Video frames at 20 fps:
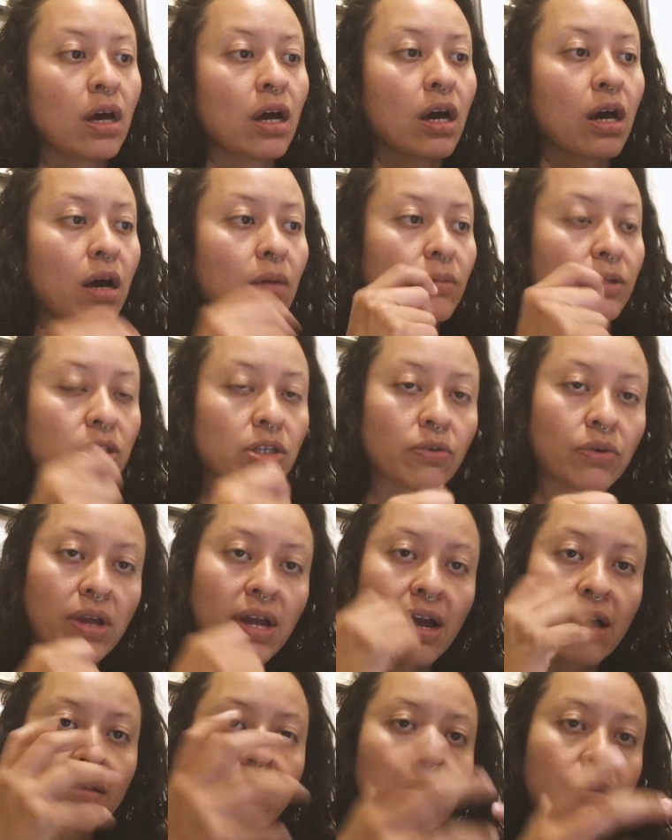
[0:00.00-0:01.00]

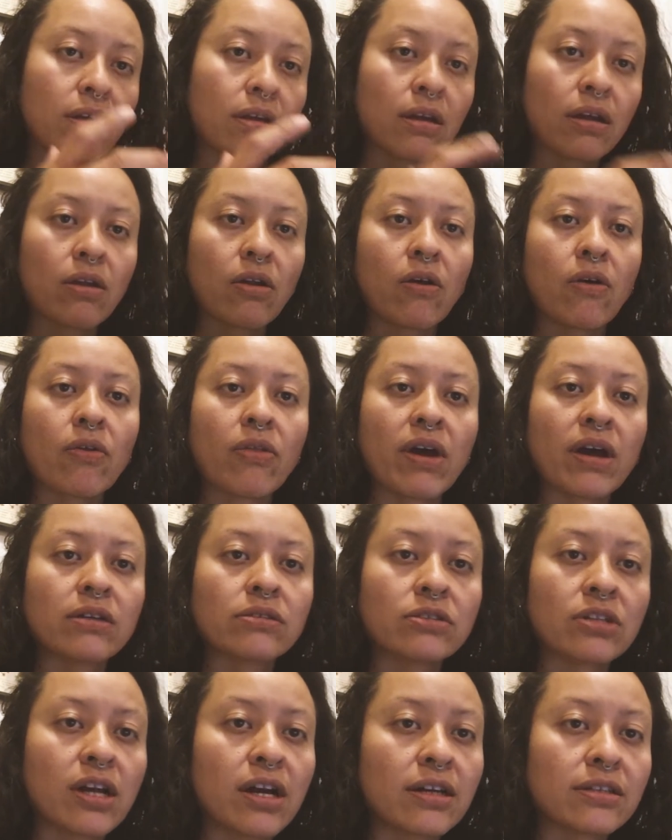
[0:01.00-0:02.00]
materiality, and all that
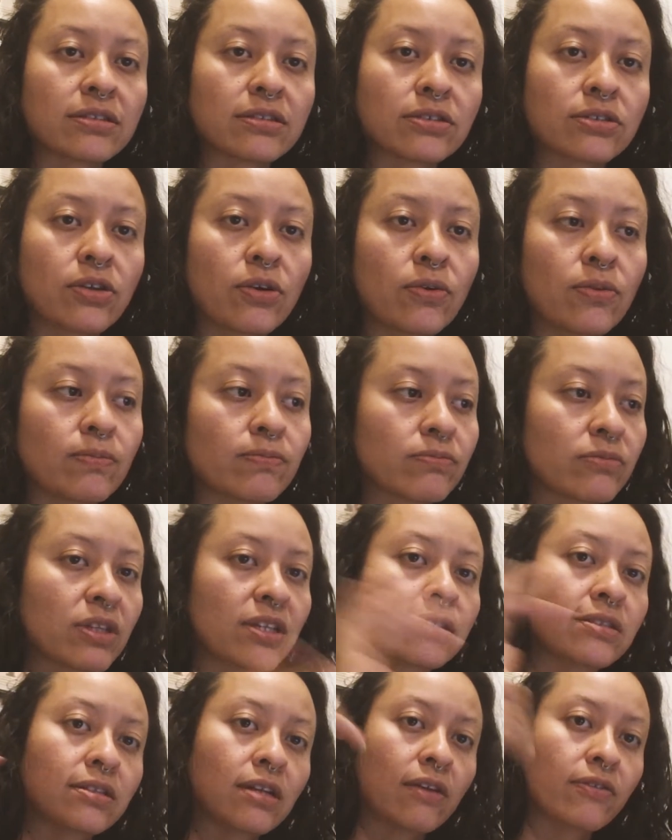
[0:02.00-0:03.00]
jazz. So
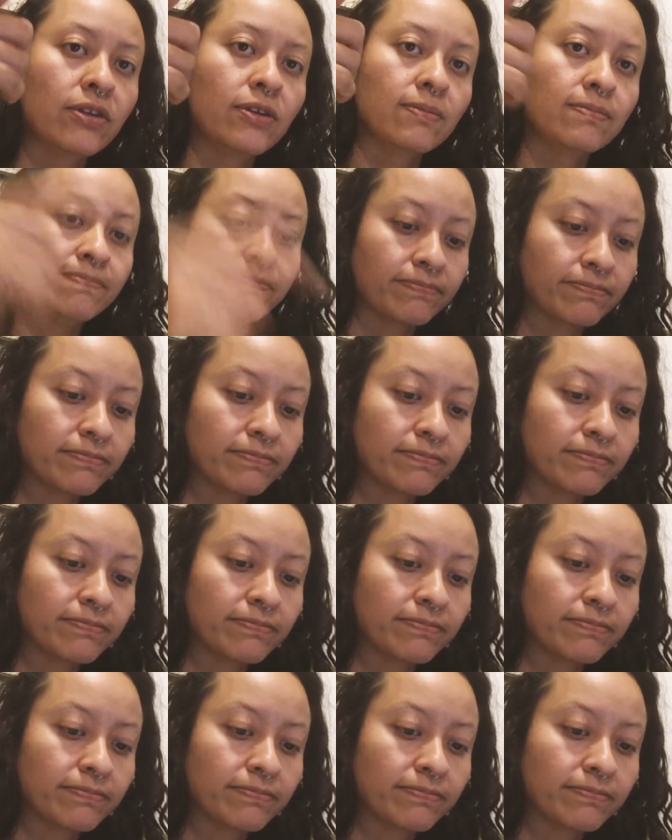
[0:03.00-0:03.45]
let's dive in.